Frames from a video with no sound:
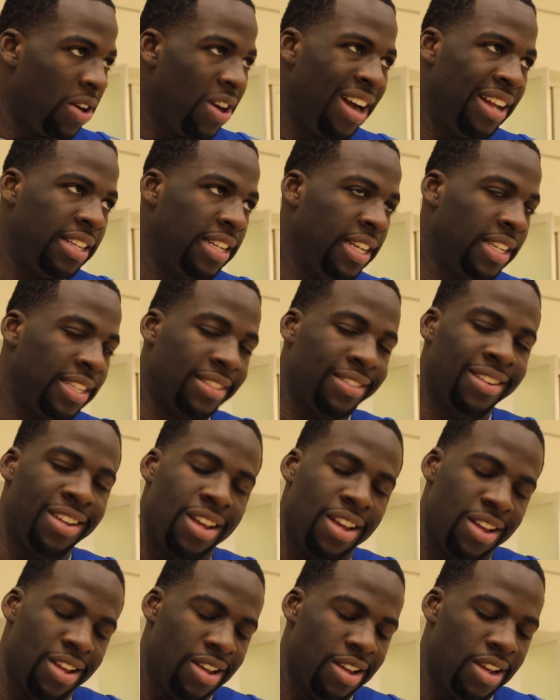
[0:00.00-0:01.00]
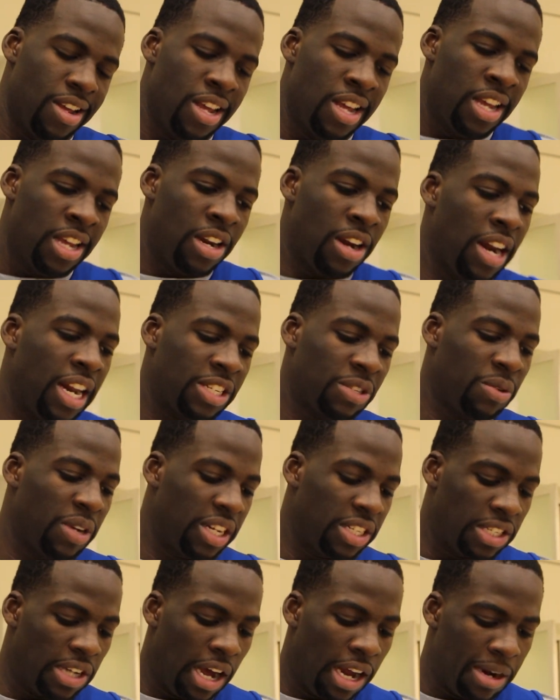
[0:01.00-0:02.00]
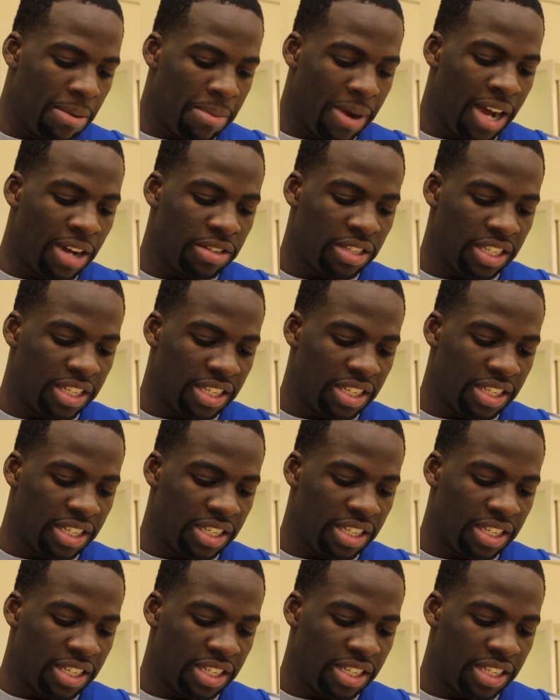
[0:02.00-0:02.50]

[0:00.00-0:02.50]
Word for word: You know, I think you know, that's what it's all about.